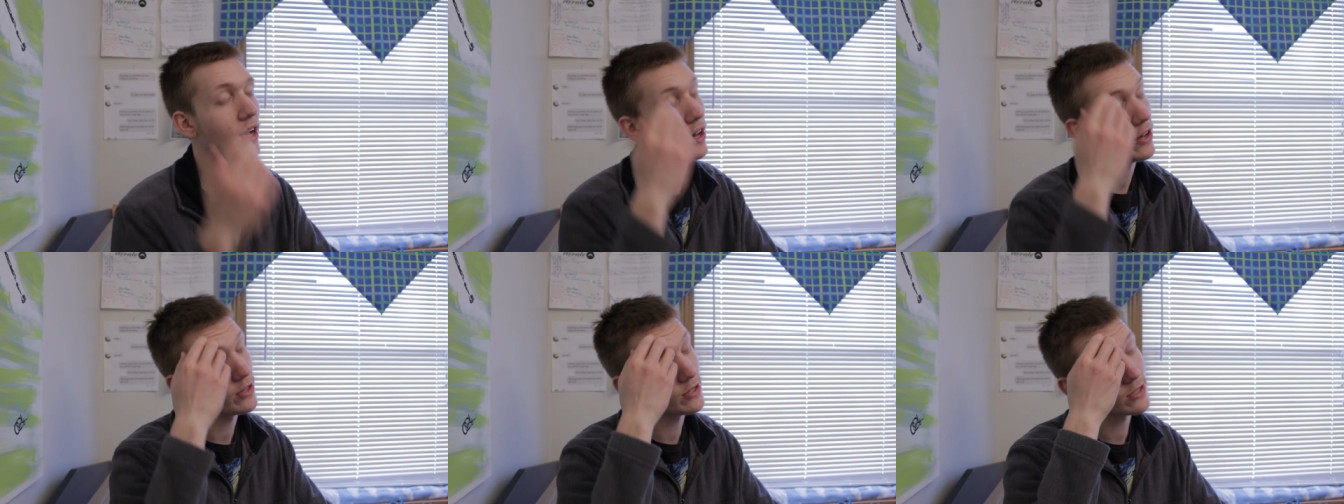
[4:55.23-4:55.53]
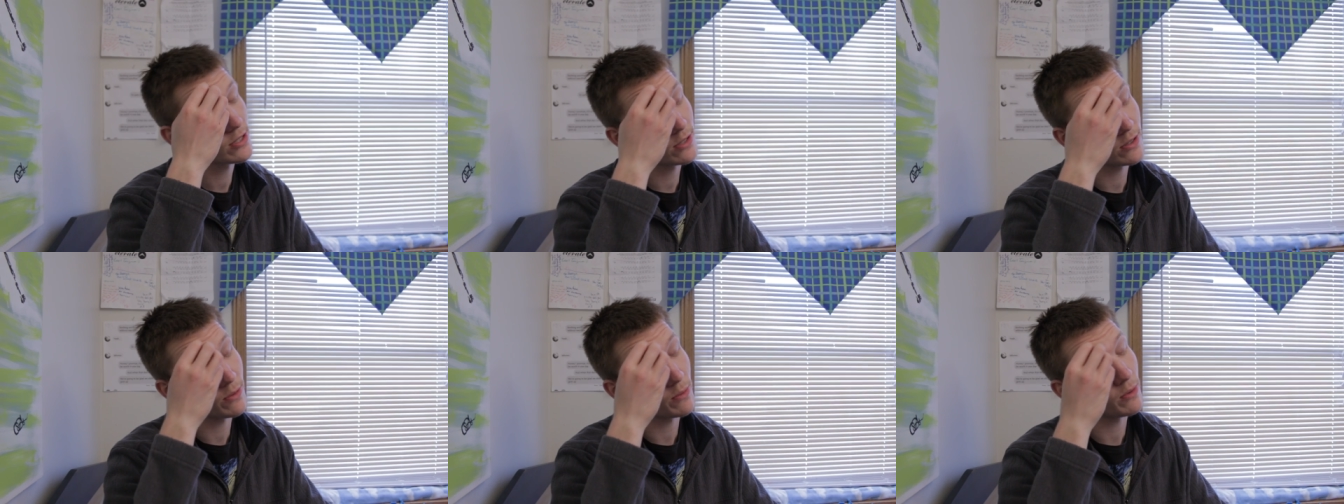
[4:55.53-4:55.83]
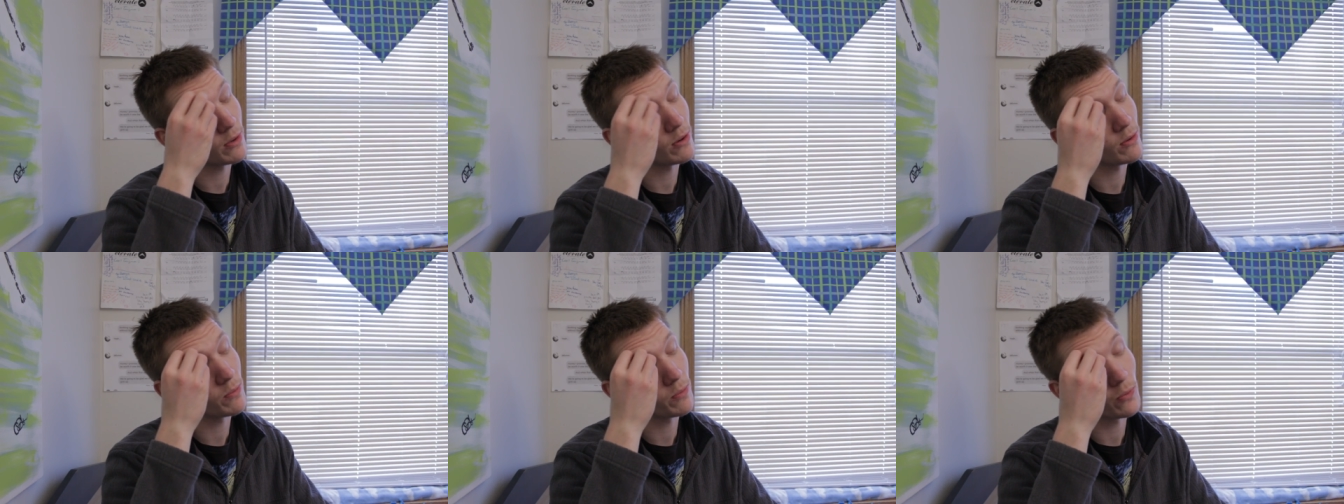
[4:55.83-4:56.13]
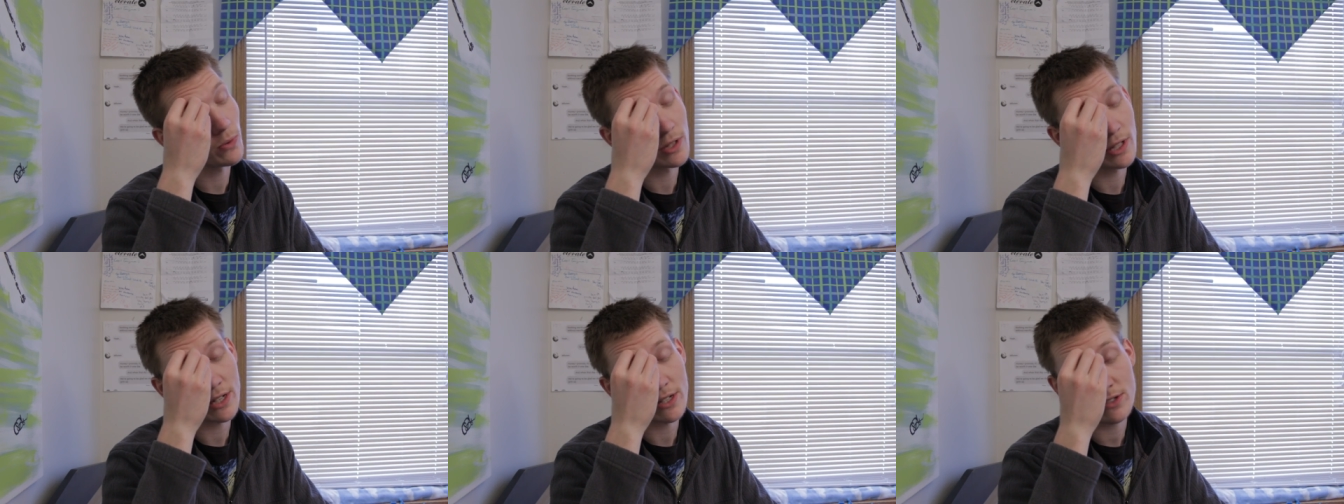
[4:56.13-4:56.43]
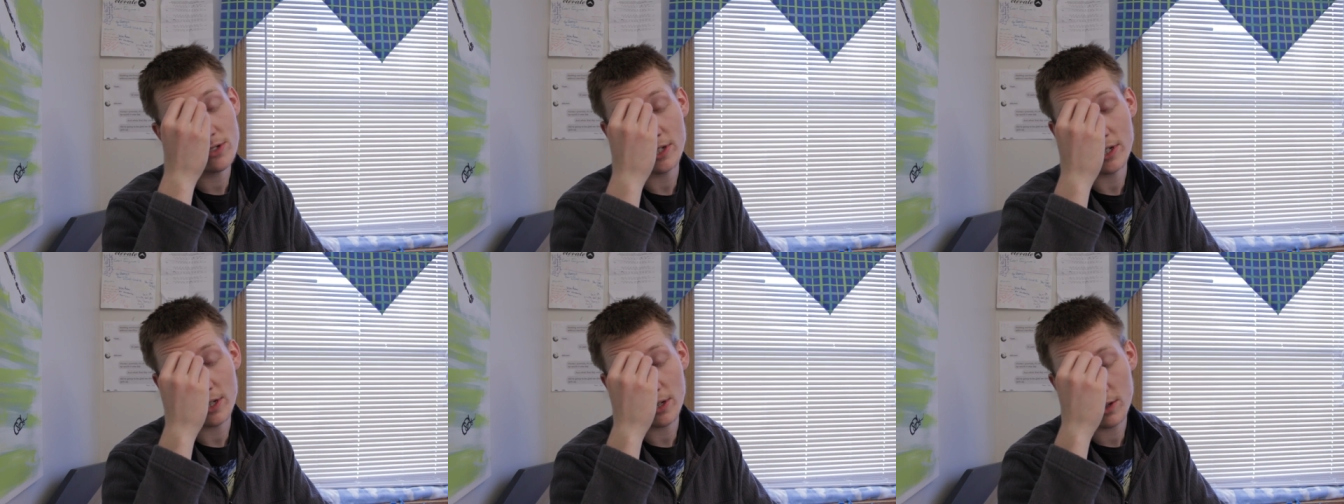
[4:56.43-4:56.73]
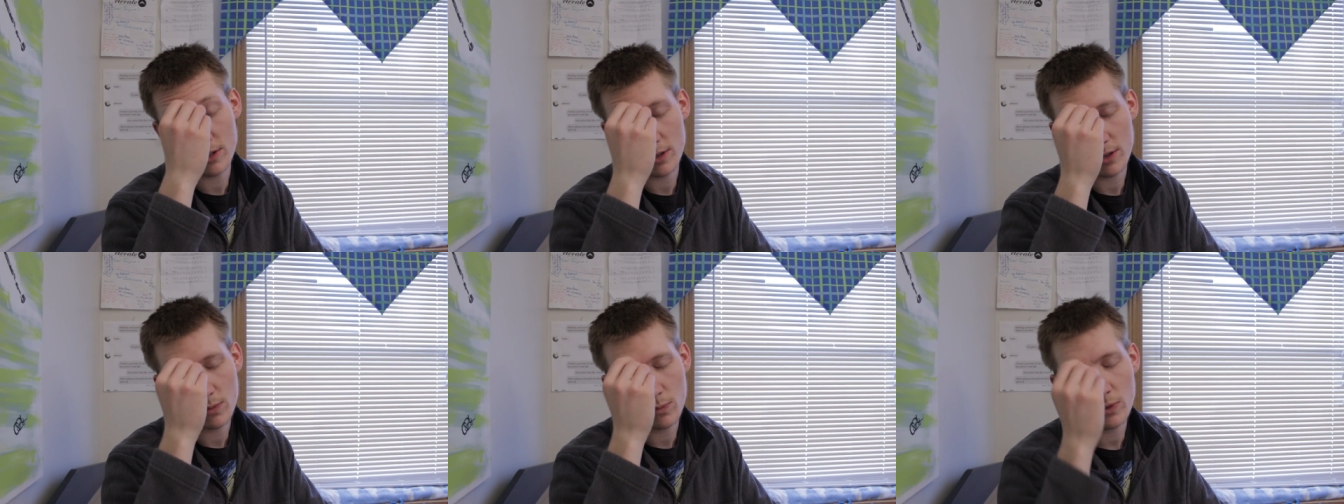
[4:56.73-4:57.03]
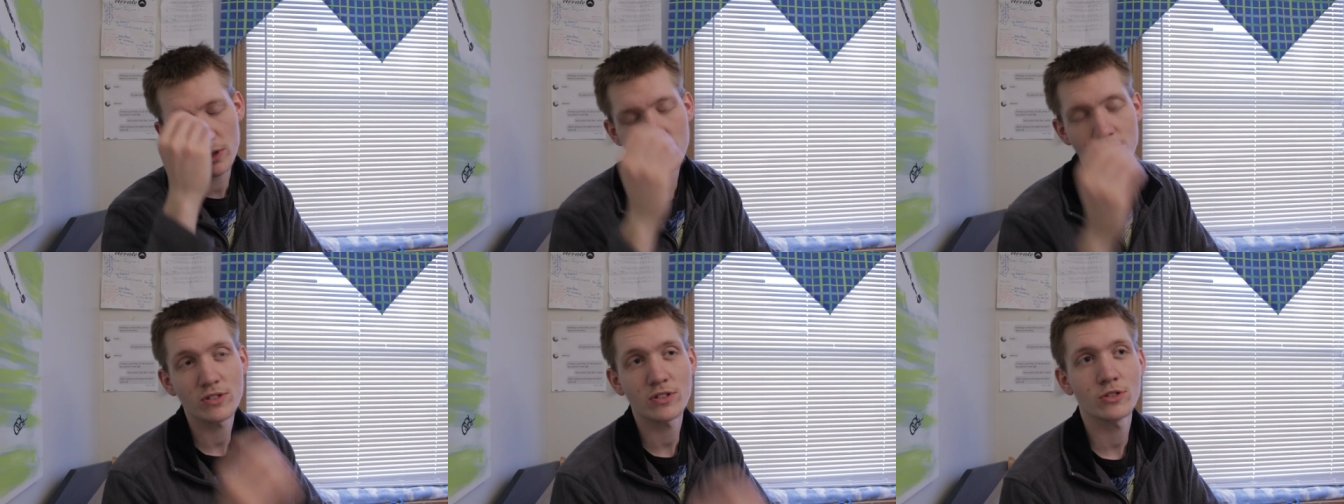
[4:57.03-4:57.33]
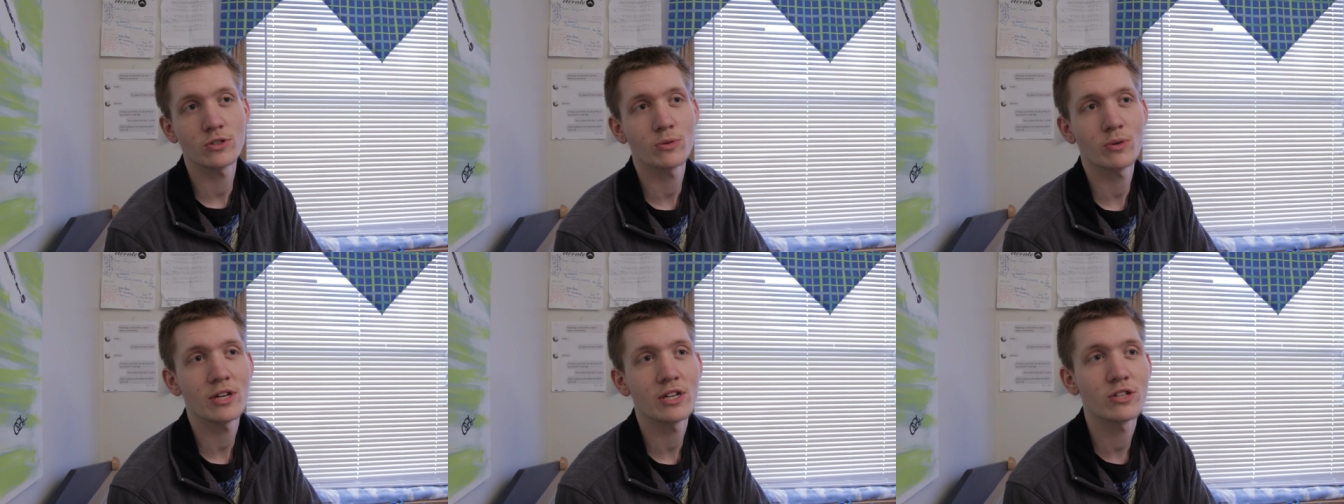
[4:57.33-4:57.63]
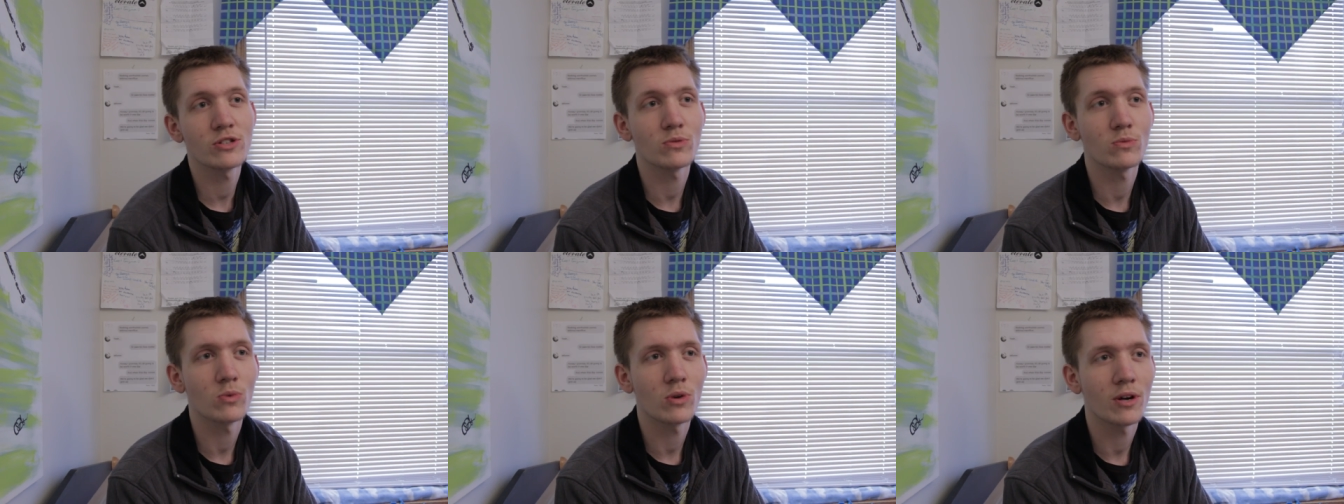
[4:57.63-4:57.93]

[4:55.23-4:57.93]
Also, well, one last thing weird situation